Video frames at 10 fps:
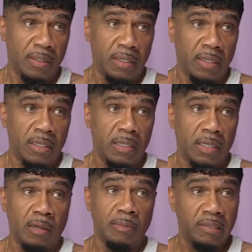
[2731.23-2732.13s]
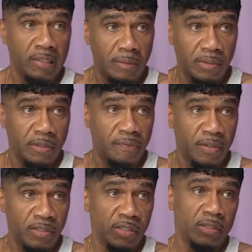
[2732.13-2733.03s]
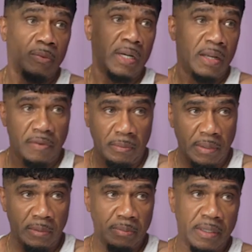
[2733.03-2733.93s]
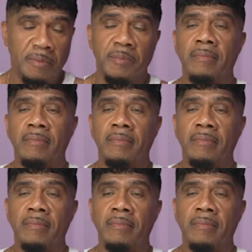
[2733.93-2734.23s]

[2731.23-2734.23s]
Wow. They're gonna be sleeping with the fishes or whatever it might be.